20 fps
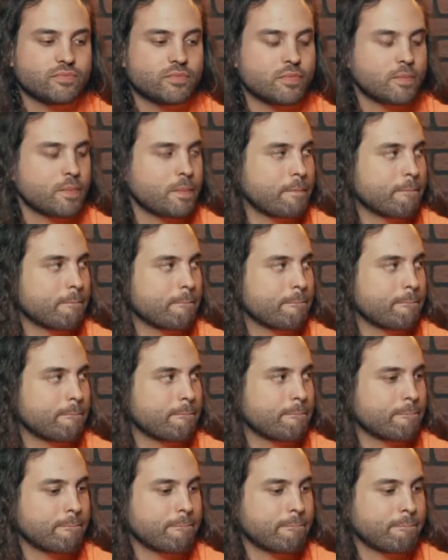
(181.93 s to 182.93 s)

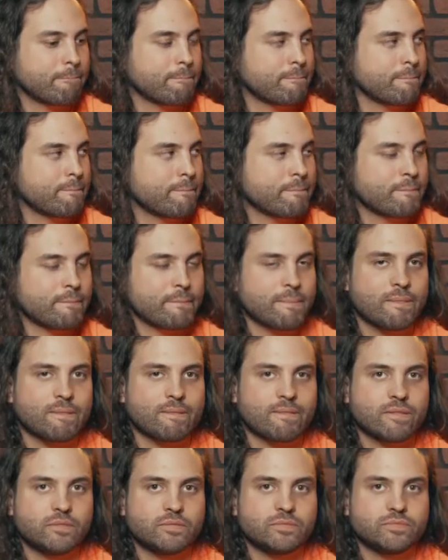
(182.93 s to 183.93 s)

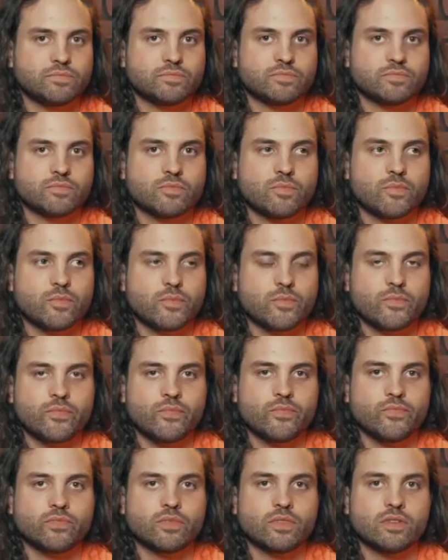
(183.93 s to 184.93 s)

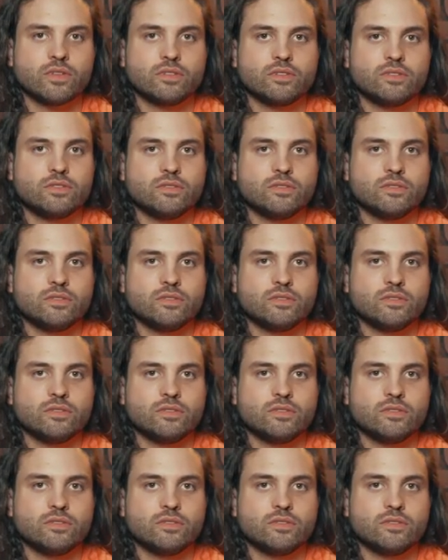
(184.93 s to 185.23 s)
The person shown says nothing.